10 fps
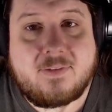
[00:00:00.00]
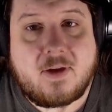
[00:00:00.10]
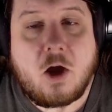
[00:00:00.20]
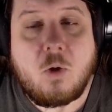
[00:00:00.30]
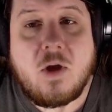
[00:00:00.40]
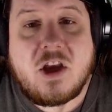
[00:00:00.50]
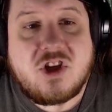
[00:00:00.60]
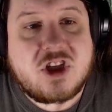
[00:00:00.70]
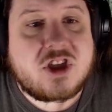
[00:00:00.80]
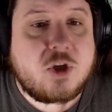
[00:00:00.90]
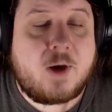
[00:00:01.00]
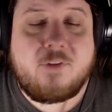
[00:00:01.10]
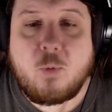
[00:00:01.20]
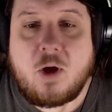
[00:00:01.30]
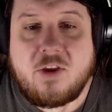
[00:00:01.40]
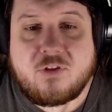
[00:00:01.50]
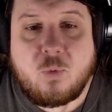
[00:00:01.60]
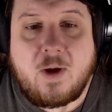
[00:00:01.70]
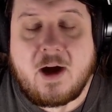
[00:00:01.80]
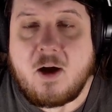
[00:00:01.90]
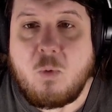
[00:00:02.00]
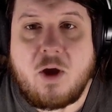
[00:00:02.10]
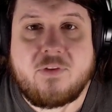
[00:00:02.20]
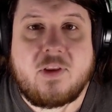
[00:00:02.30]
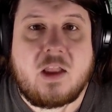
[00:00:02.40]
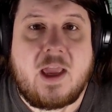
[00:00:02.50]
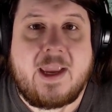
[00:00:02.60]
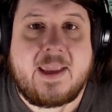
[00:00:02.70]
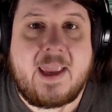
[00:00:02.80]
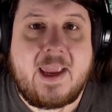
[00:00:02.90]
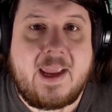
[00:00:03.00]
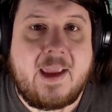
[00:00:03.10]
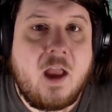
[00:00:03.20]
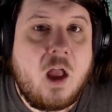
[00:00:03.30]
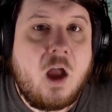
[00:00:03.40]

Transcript: So, just so everyone is aware, it wasn't like a